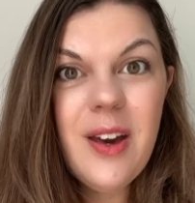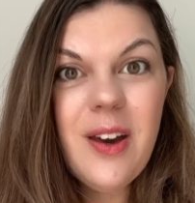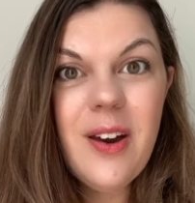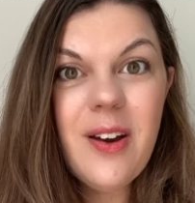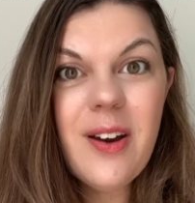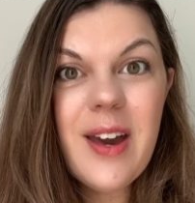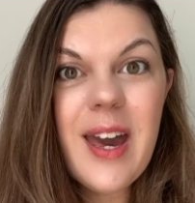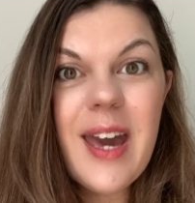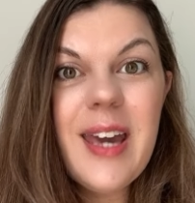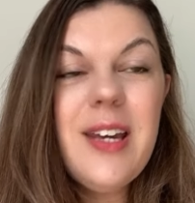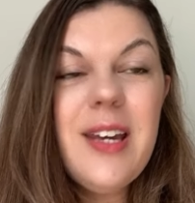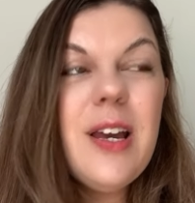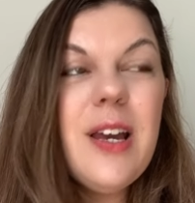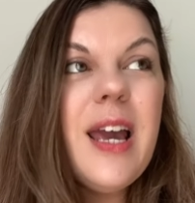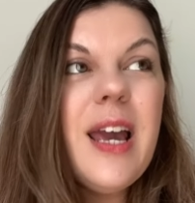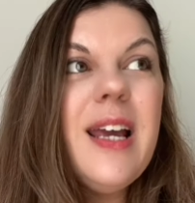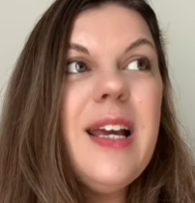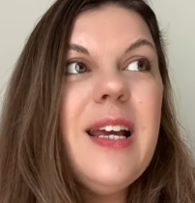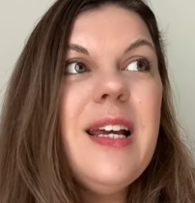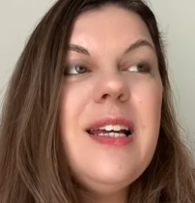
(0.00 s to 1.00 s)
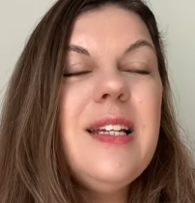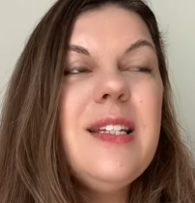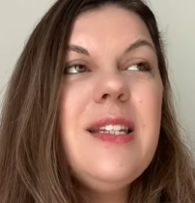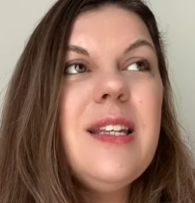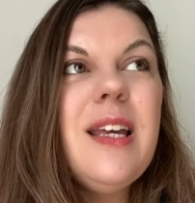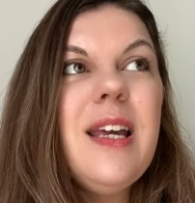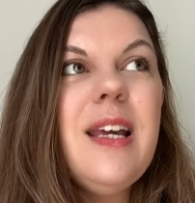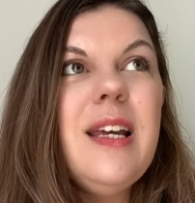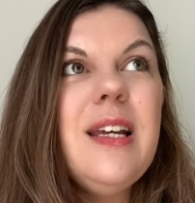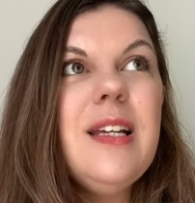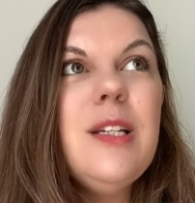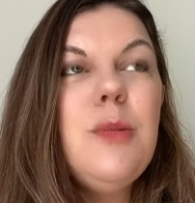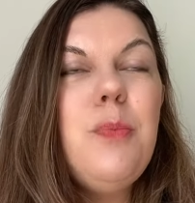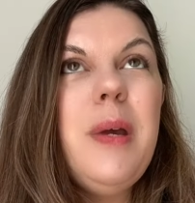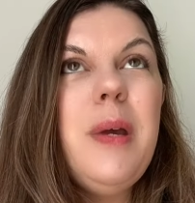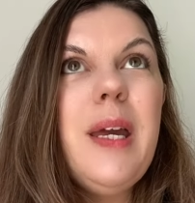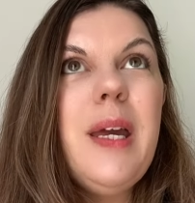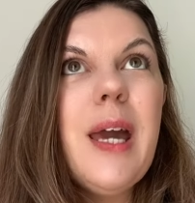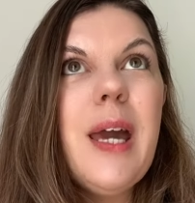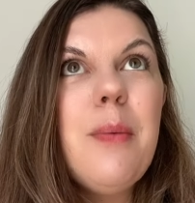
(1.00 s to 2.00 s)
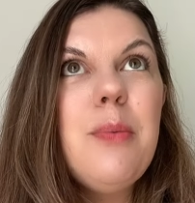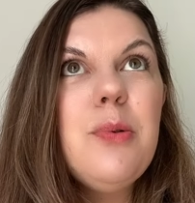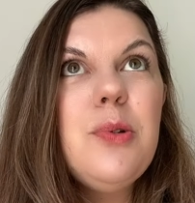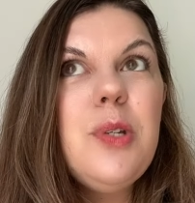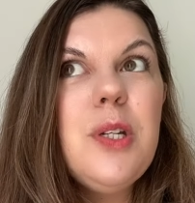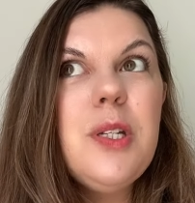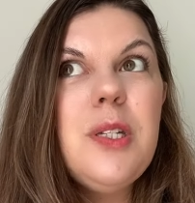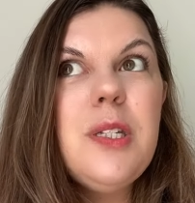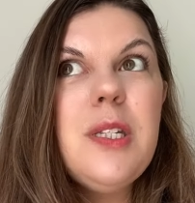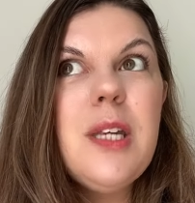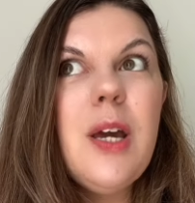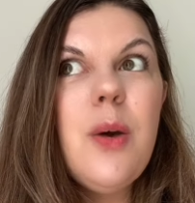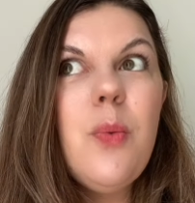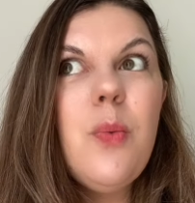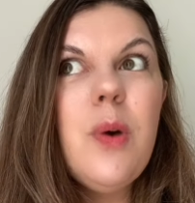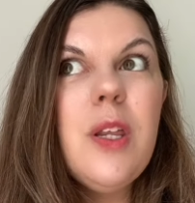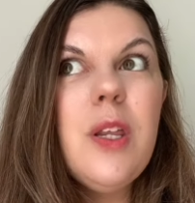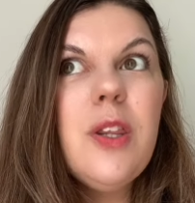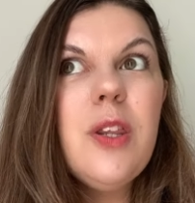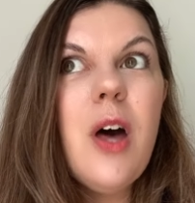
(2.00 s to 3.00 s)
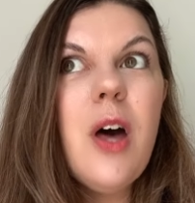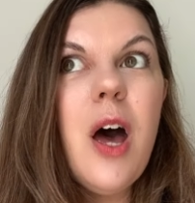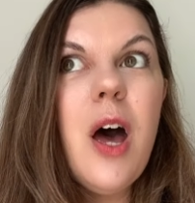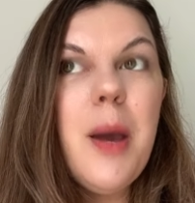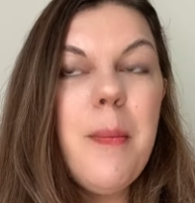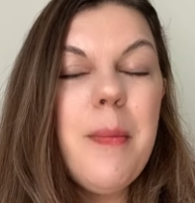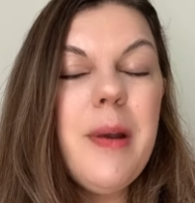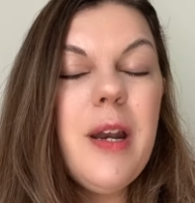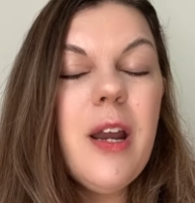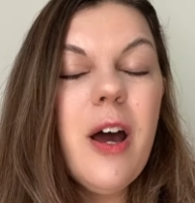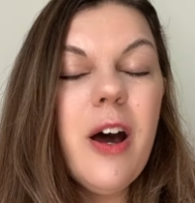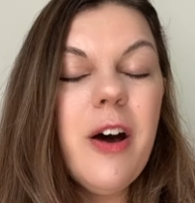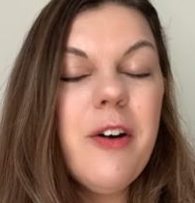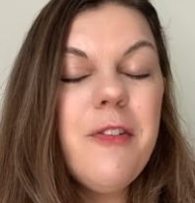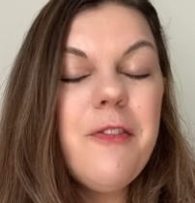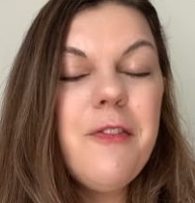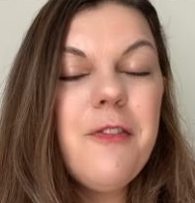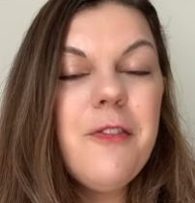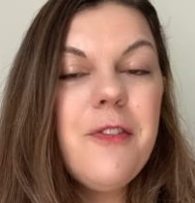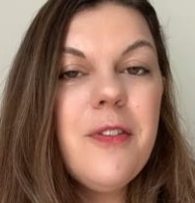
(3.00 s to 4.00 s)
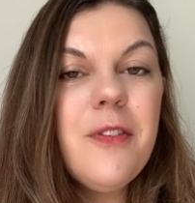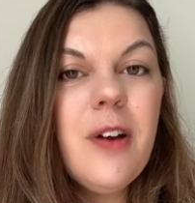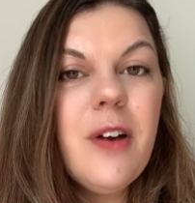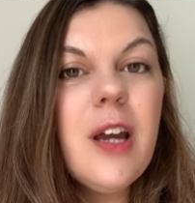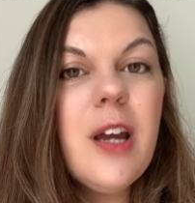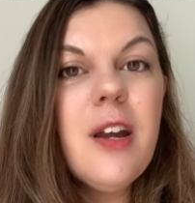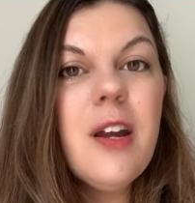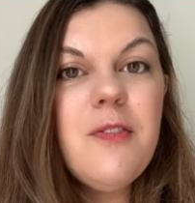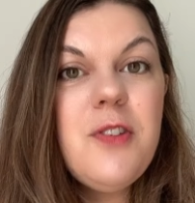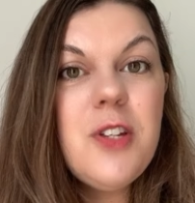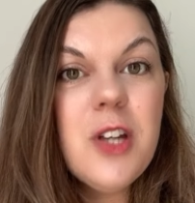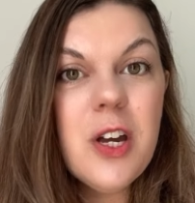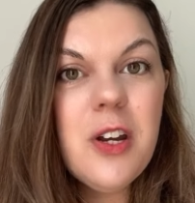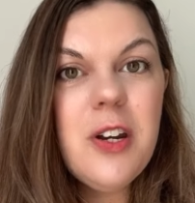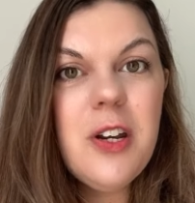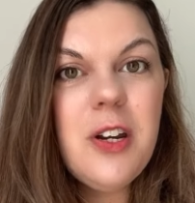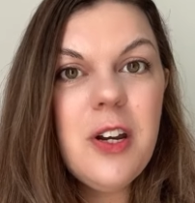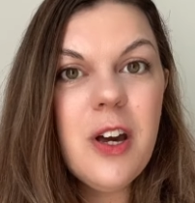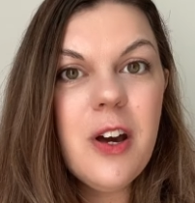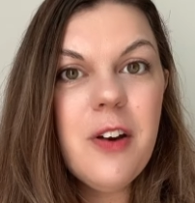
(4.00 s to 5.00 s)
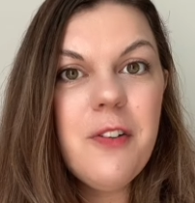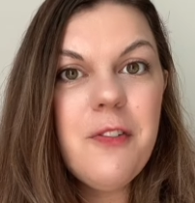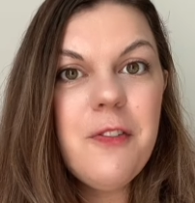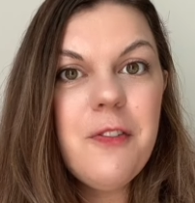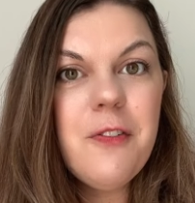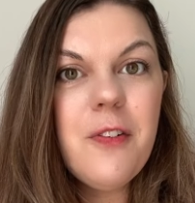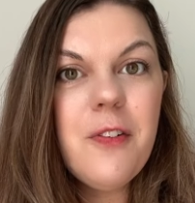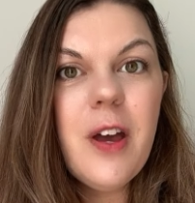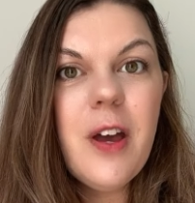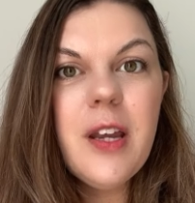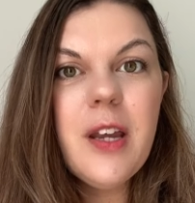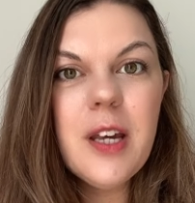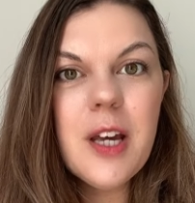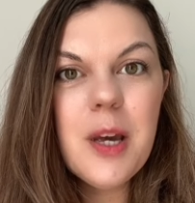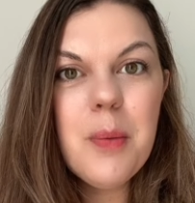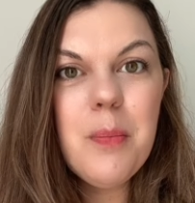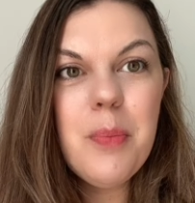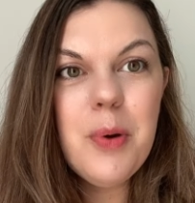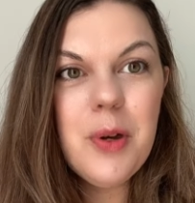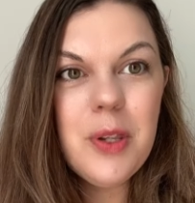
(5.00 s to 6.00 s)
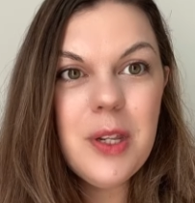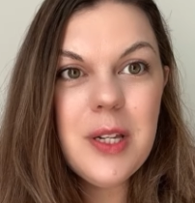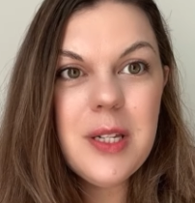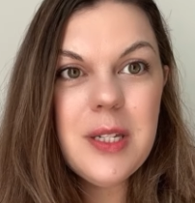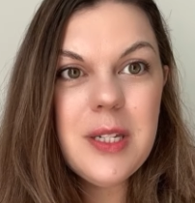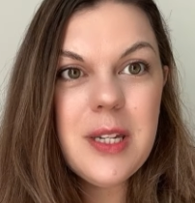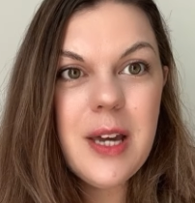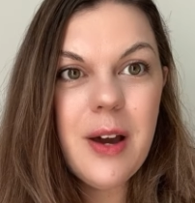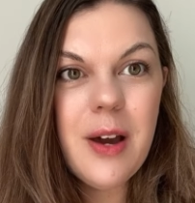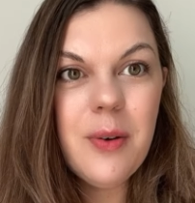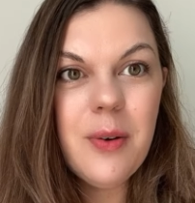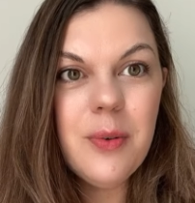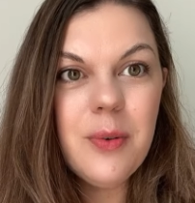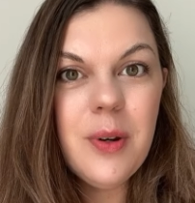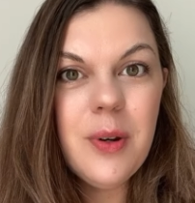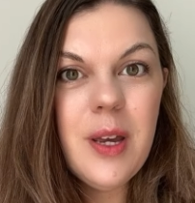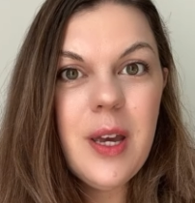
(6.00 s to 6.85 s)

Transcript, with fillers: Okay, it is it is being able to sit with I'm enough and I've done enough and I can put this down.